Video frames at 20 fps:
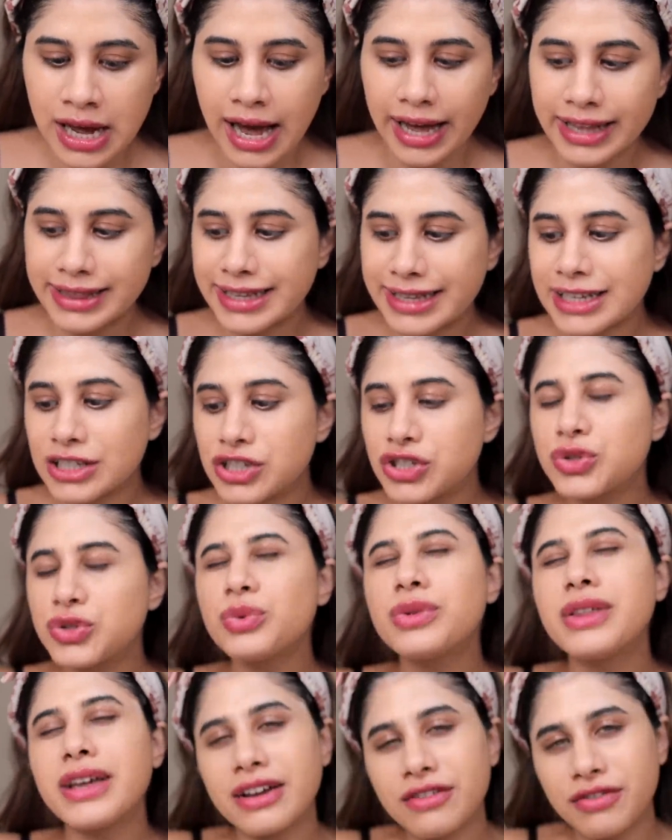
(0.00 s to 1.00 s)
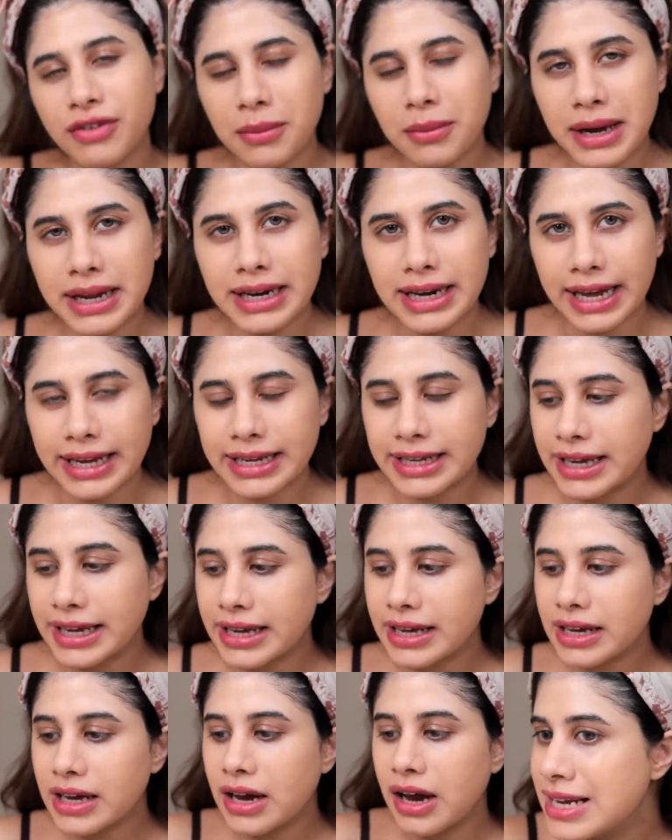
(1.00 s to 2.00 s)
I think it's too thick for my
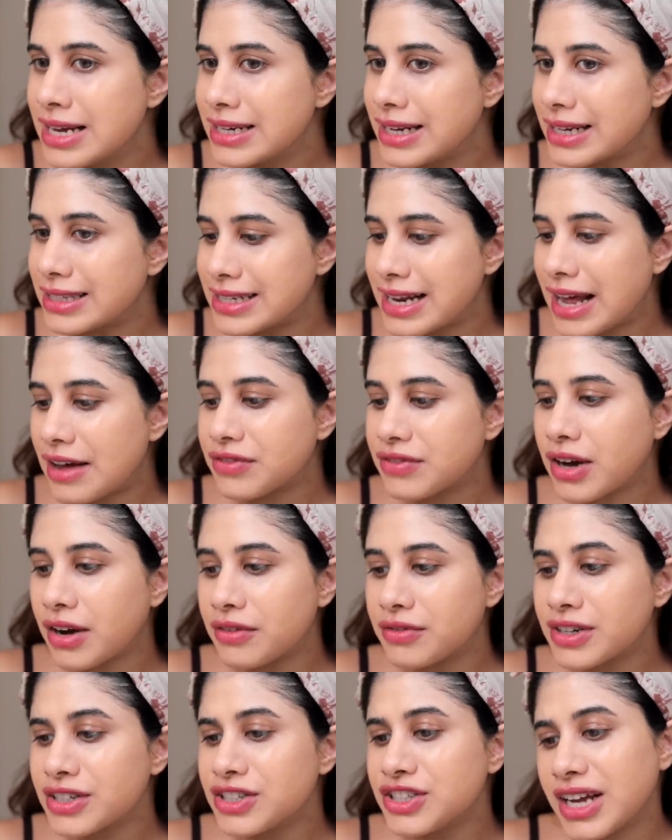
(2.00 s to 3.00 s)
liking. Does it have coverage?